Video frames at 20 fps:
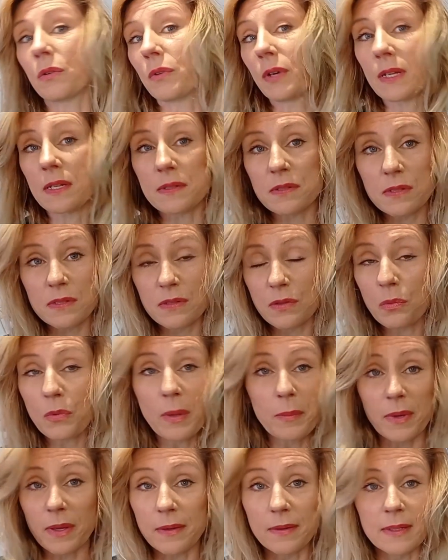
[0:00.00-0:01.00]
audience is a
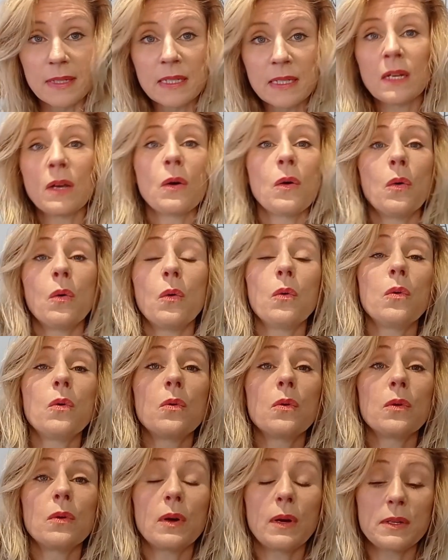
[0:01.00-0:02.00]
woman.
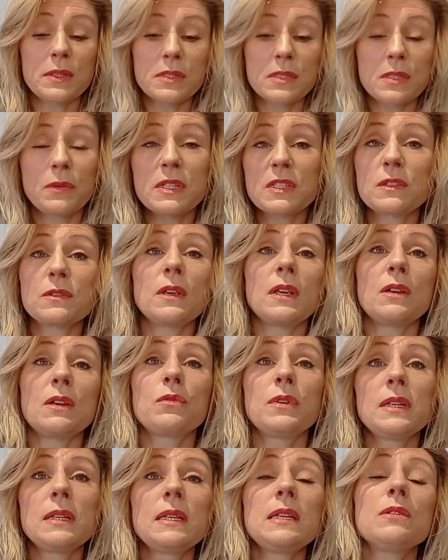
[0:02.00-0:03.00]
So it's
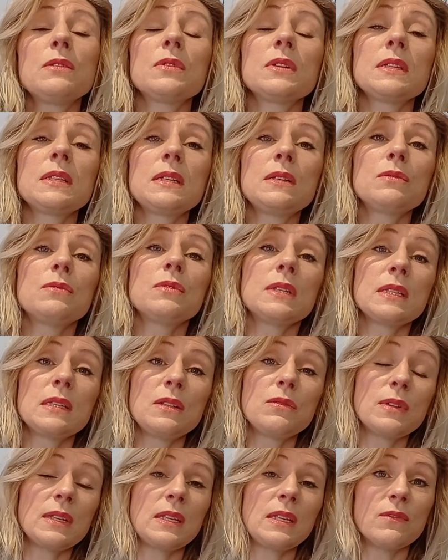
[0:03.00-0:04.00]

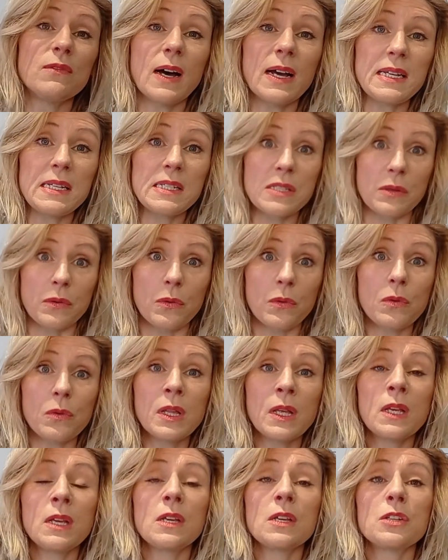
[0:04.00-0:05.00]
really vital
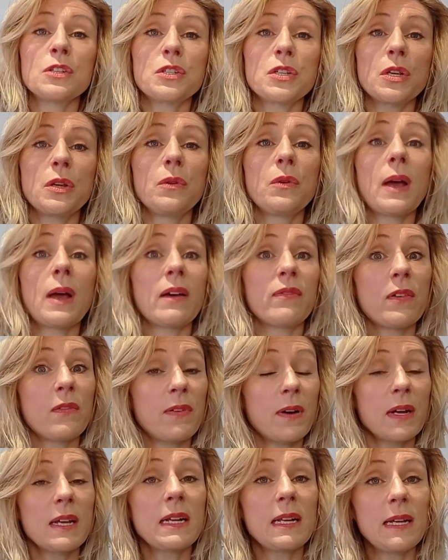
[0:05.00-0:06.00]
to have a
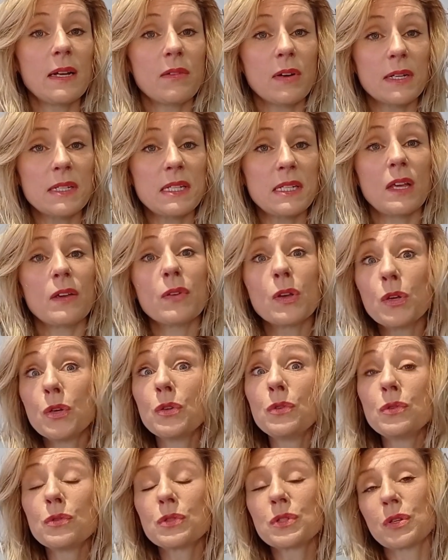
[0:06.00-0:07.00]
very clear idea of who
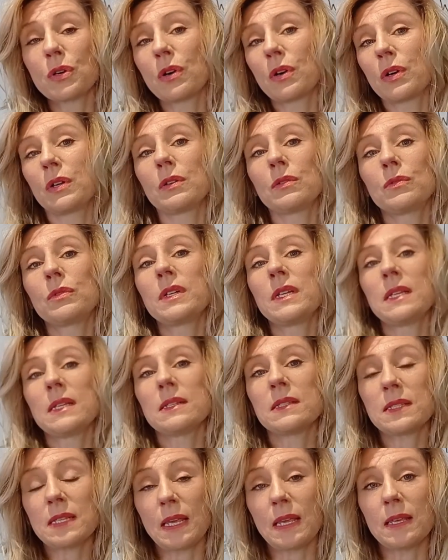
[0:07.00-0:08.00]
your target
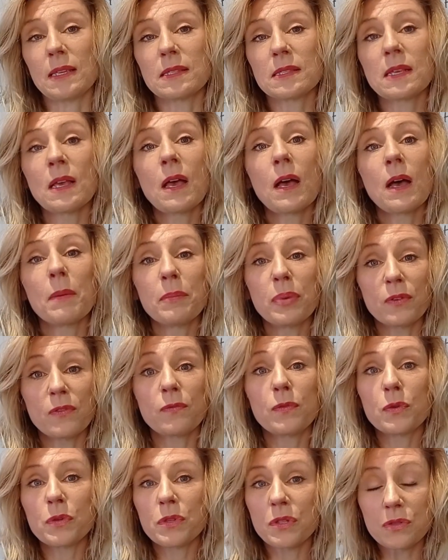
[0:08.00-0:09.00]
audience is
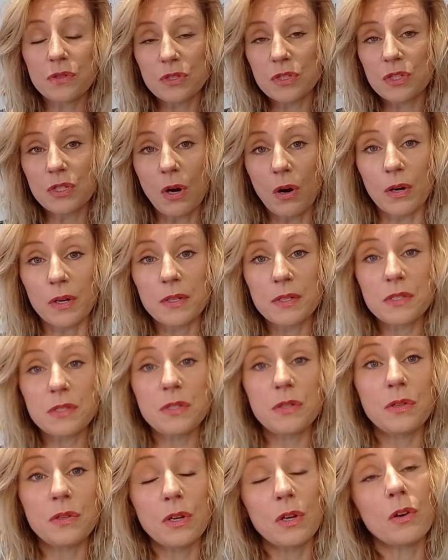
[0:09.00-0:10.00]
before you start,
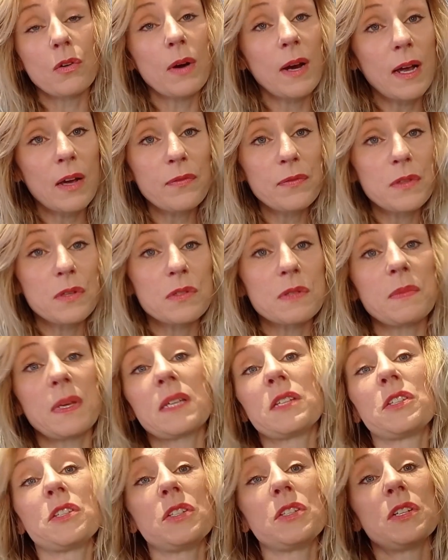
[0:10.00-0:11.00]
so you can craft those
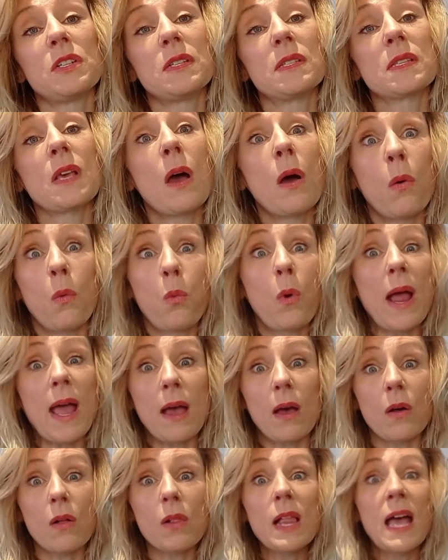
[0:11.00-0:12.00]
messages
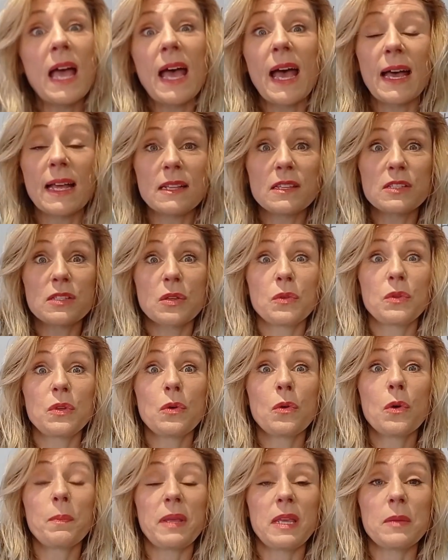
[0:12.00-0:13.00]
well, and so
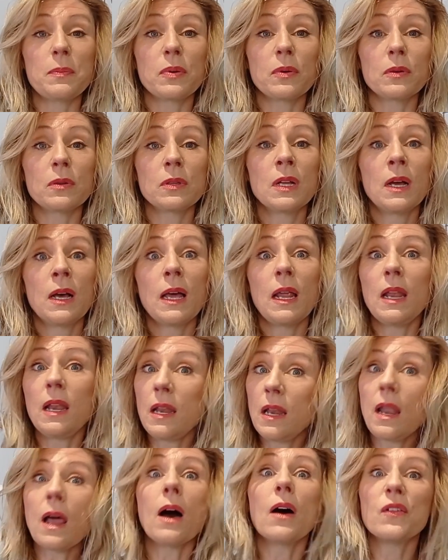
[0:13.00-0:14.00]
your people
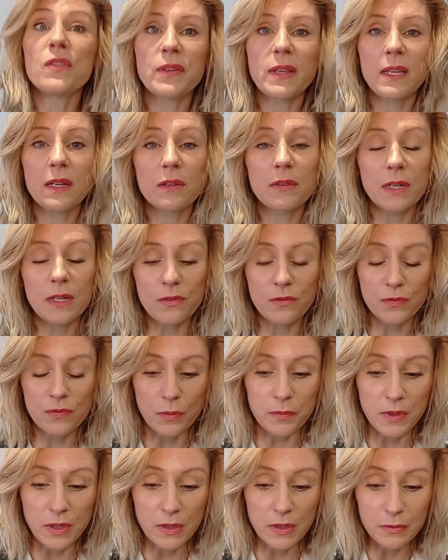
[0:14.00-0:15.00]
love hearing
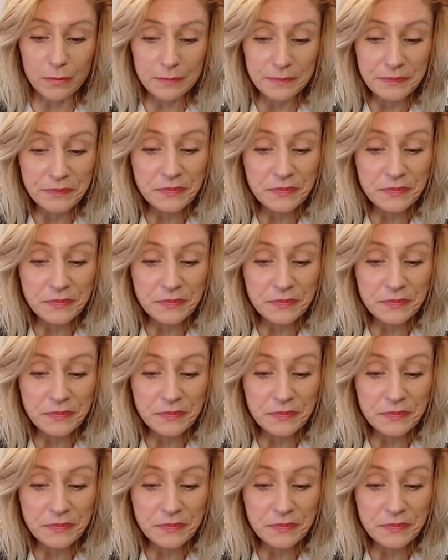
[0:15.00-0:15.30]
from you.